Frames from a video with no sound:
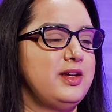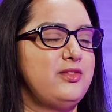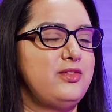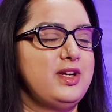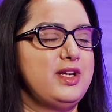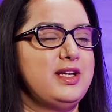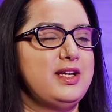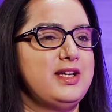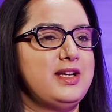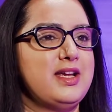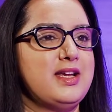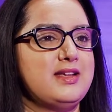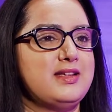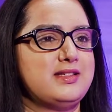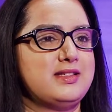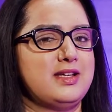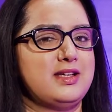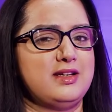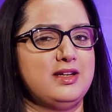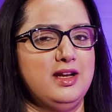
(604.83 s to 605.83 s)
really
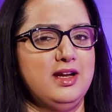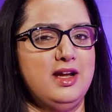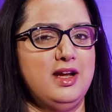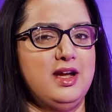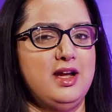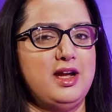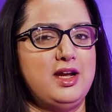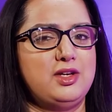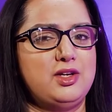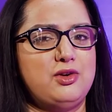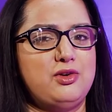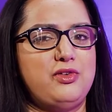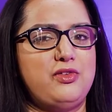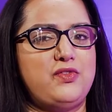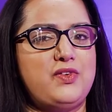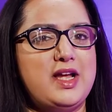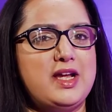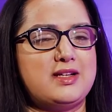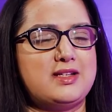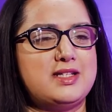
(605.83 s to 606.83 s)
is. And,
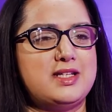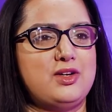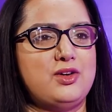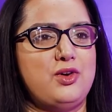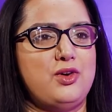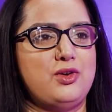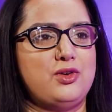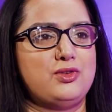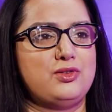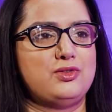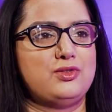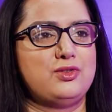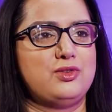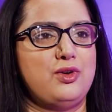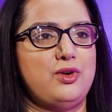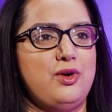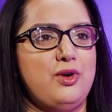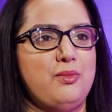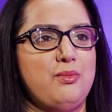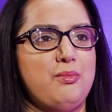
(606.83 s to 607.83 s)
reflecting on
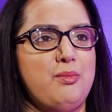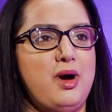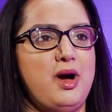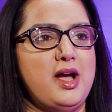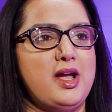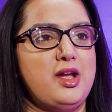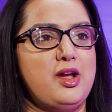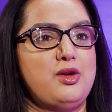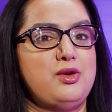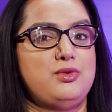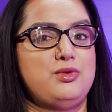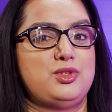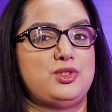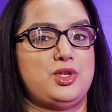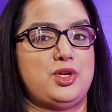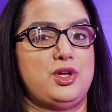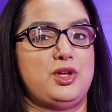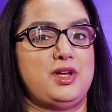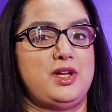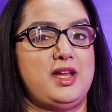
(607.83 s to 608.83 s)
my own
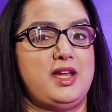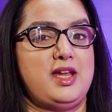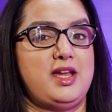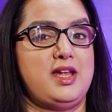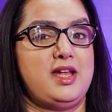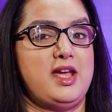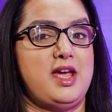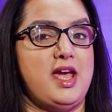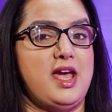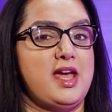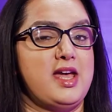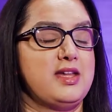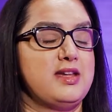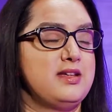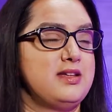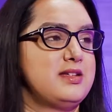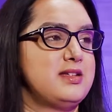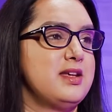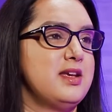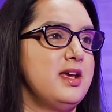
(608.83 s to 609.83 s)
journey
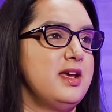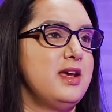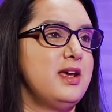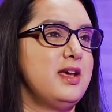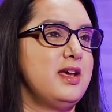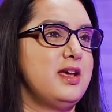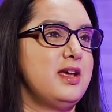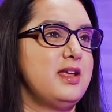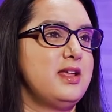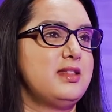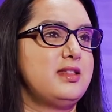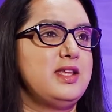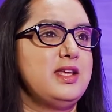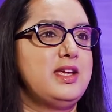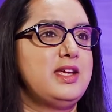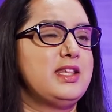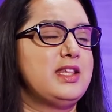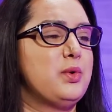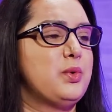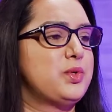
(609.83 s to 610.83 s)
and
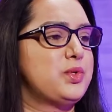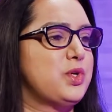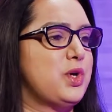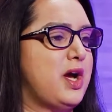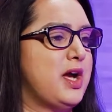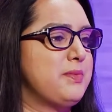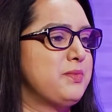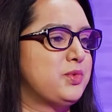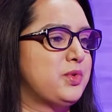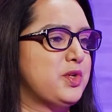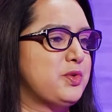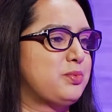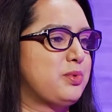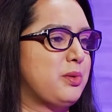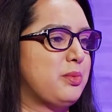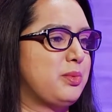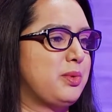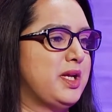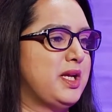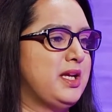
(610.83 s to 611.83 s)
thinking there were times where I was
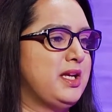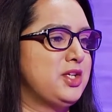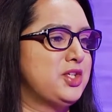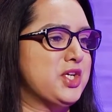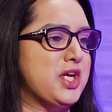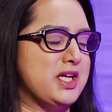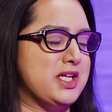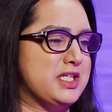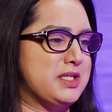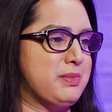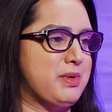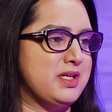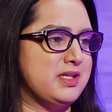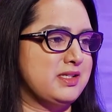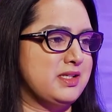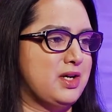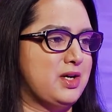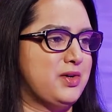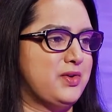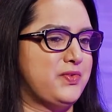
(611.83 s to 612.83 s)
probably injecting
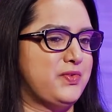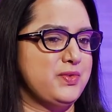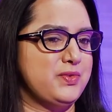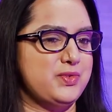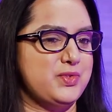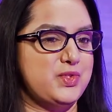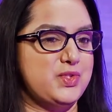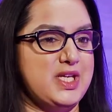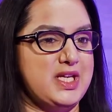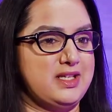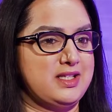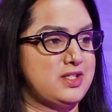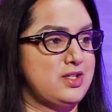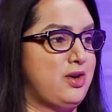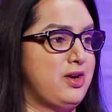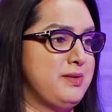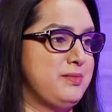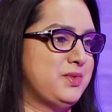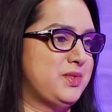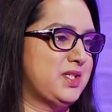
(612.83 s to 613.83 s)
myself 6
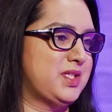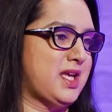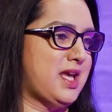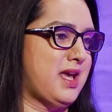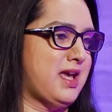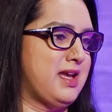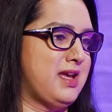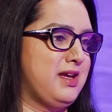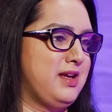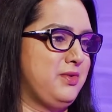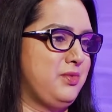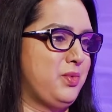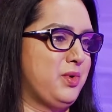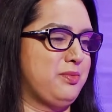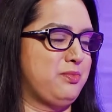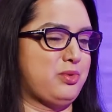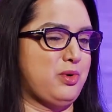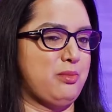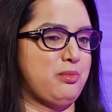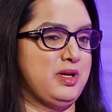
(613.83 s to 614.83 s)
times a day
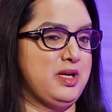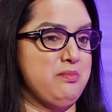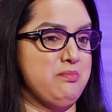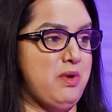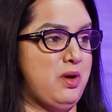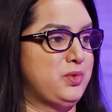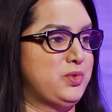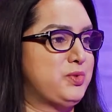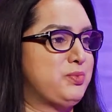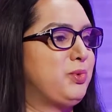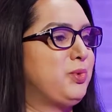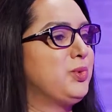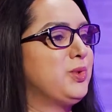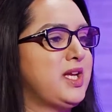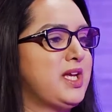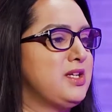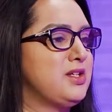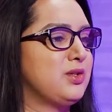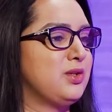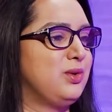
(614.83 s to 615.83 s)
with probably multiple
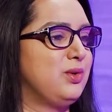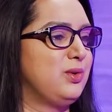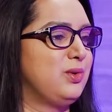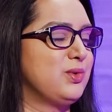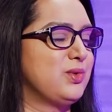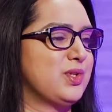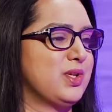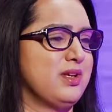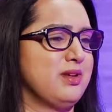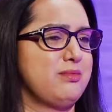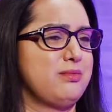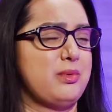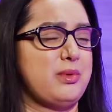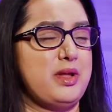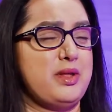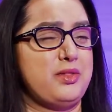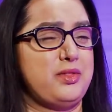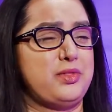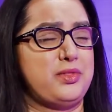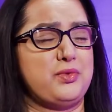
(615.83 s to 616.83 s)
needles,
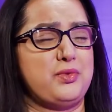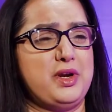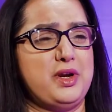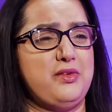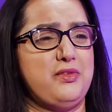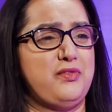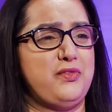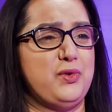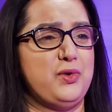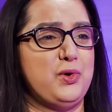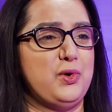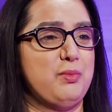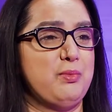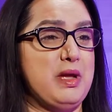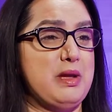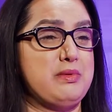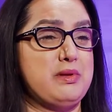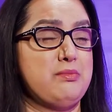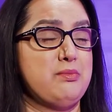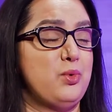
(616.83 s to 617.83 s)
right, 3 or 4,
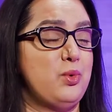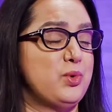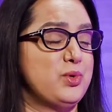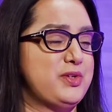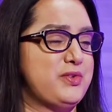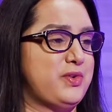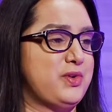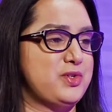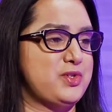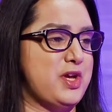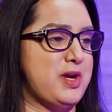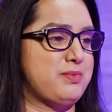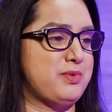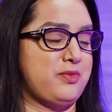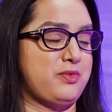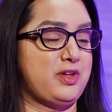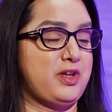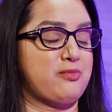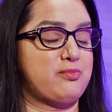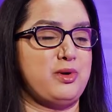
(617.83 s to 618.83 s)
maybe more different types. I
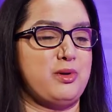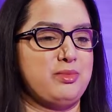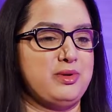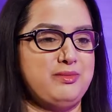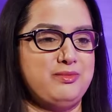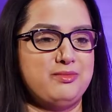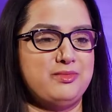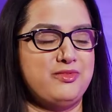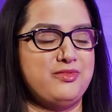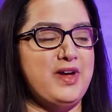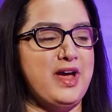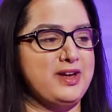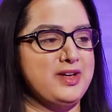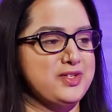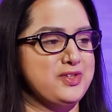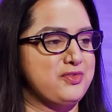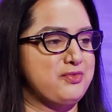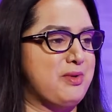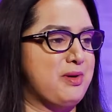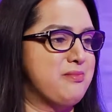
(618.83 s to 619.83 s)
think I probably
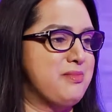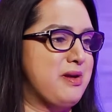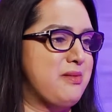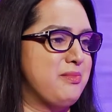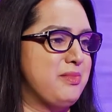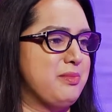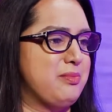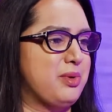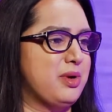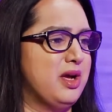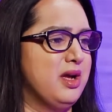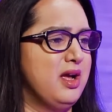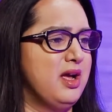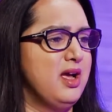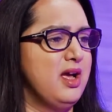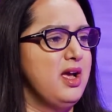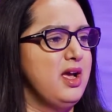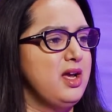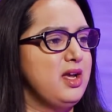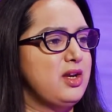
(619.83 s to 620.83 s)
vanished it from my memory, but
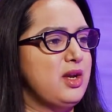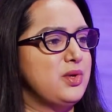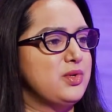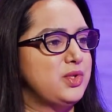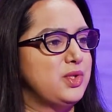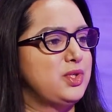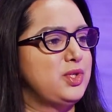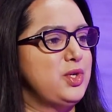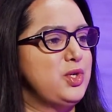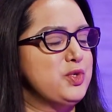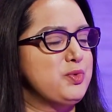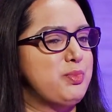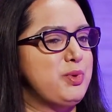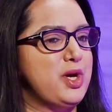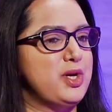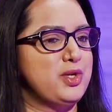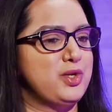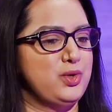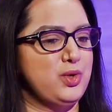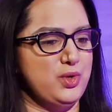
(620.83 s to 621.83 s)
it's a huge
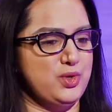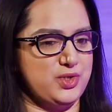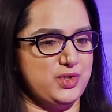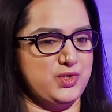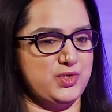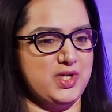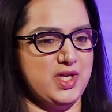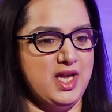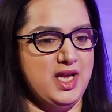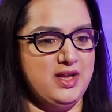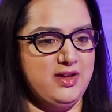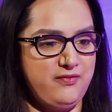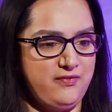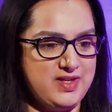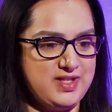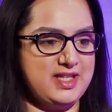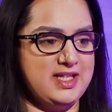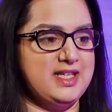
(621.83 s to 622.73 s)
burden, not just physically